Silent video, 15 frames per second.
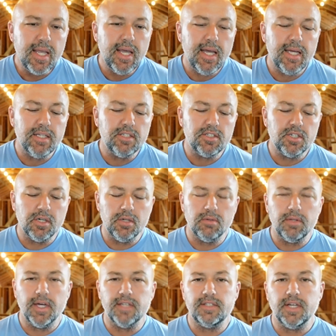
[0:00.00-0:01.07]
And so
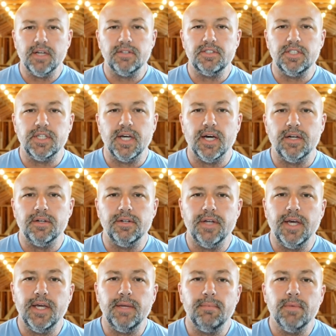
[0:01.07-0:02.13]
that's how she got her
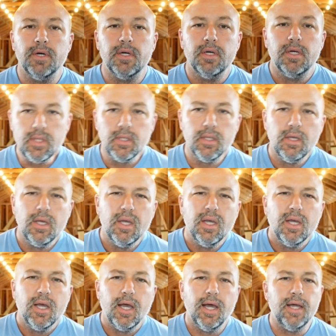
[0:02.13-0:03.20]
name.
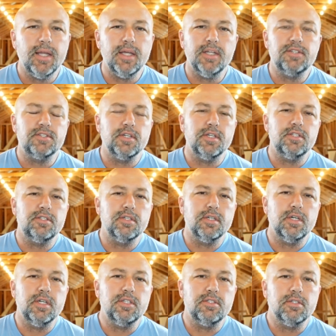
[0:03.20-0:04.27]
And it's
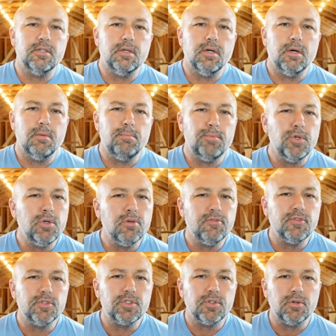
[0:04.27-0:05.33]
a
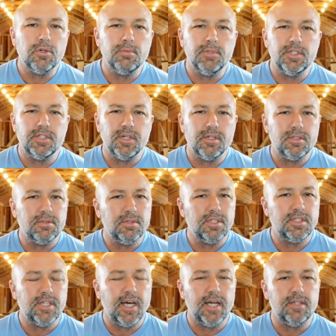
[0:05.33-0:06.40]
beautiful story, but it's also a
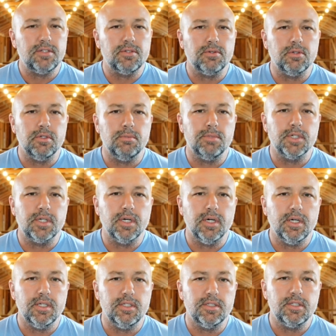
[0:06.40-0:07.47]
sad story,
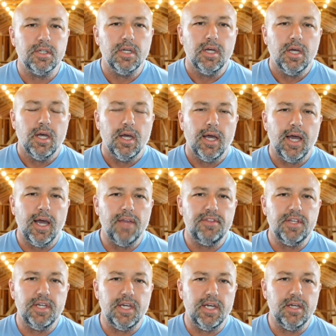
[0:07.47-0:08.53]
because at
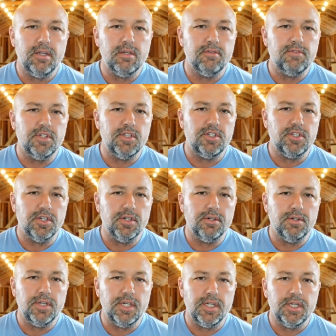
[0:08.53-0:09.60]
the end of the
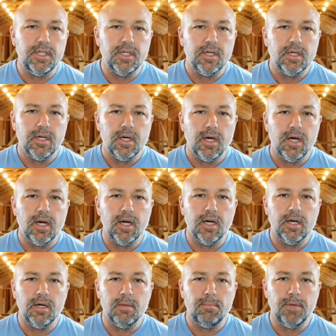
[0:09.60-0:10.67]
journey,
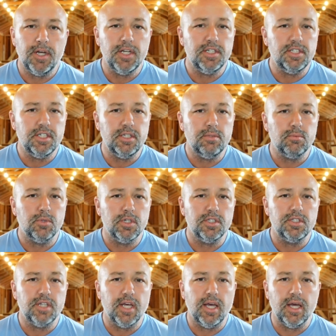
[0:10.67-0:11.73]
Petit Jean
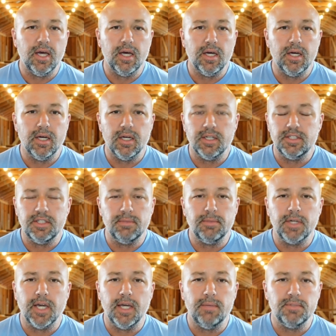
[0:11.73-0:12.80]
she
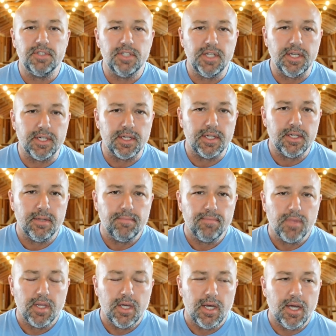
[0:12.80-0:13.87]
became sick,
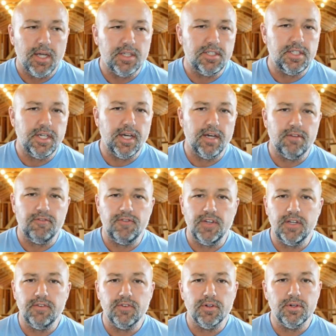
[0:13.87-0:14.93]
and she had
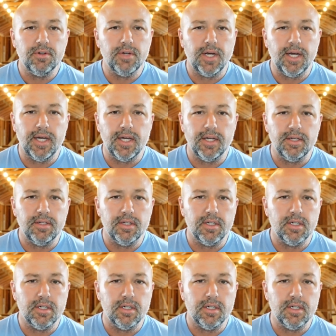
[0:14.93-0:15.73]
fever and